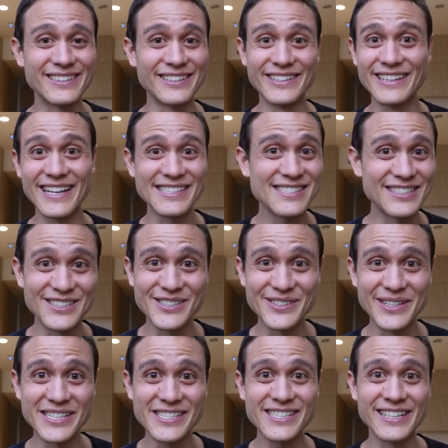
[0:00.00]
during that
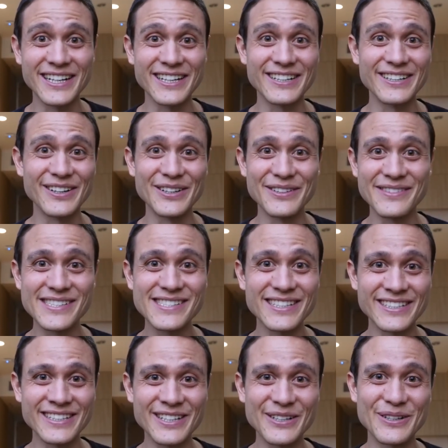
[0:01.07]
situation, I could all of a
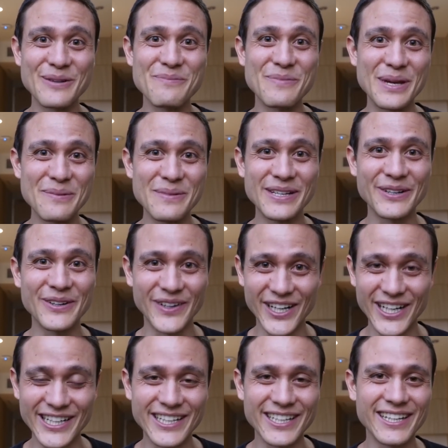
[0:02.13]
sudden hear a baby
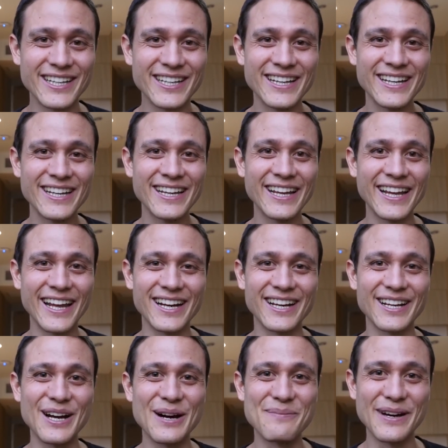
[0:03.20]
crying, and
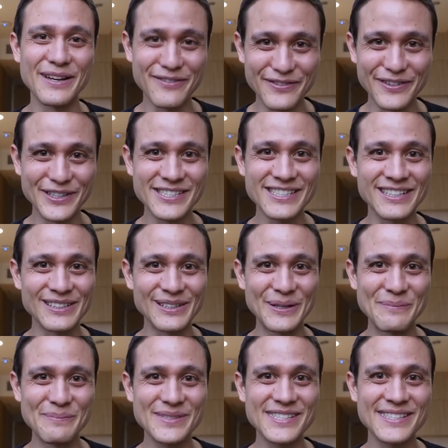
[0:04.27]
I got my first
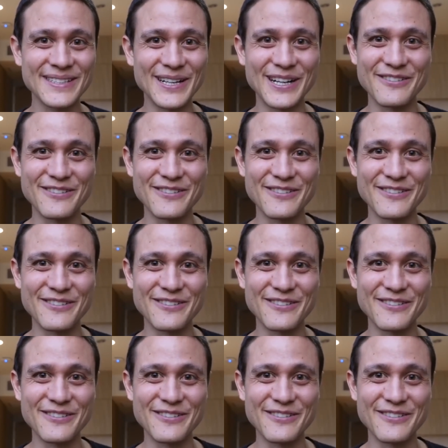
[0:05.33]
glimpse